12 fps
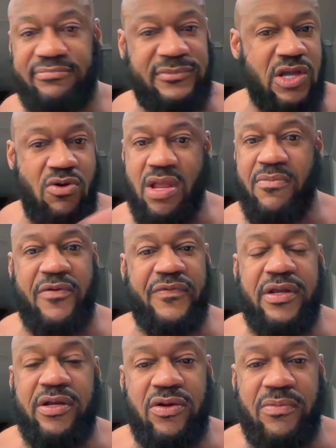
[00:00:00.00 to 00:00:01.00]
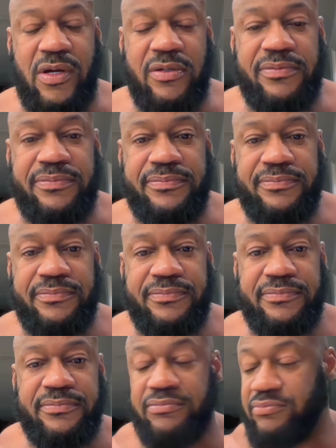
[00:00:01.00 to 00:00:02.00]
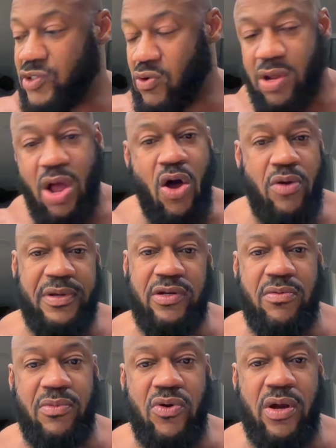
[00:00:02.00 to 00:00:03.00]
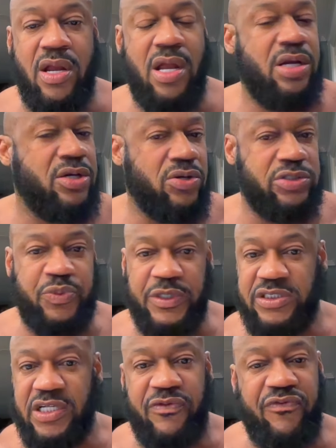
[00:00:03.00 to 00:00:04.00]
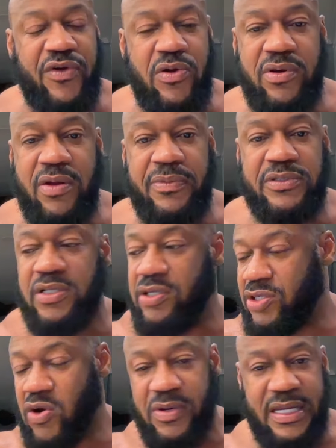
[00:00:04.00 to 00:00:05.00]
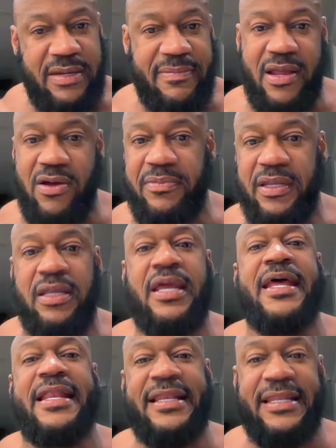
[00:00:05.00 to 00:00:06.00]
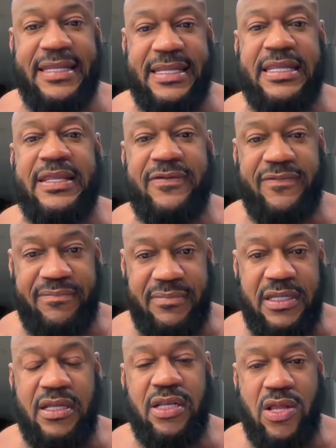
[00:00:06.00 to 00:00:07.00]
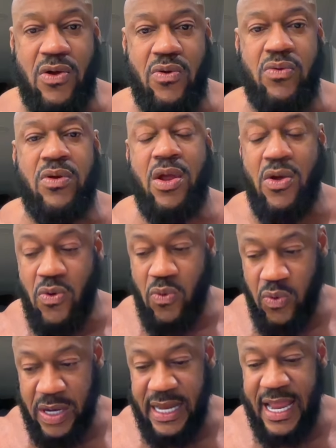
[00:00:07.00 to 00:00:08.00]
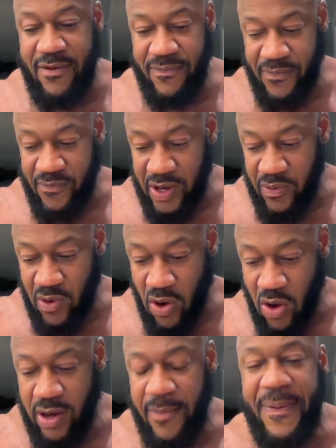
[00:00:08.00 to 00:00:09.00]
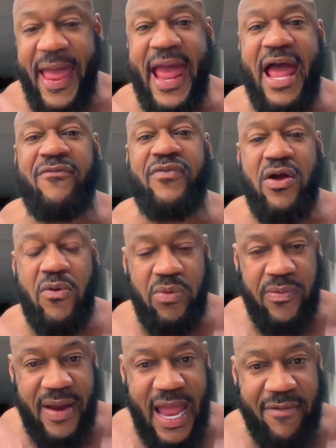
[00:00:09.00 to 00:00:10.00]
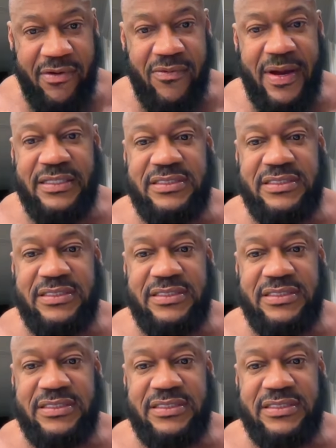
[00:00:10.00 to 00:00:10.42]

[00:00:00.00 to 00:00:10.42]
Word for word: Don't come over here no more. Don't call me no more. Don't switch different phone numbers. Don't email me. Leave me alone. We have we were on a path. We were having great